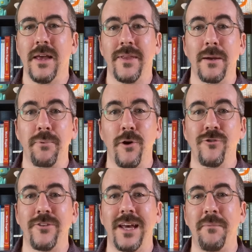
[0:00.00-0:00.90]
The
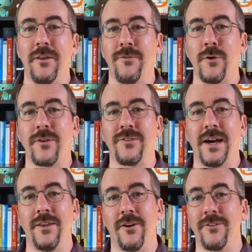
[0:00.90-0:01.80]
approaches I'm going to focus
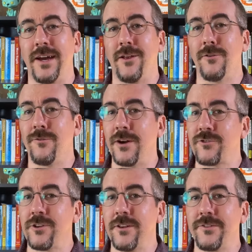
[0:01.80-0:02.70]
on are titled
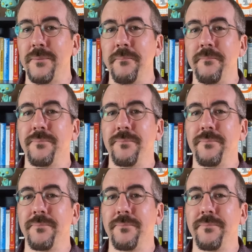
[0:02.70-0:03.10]
Functionalism,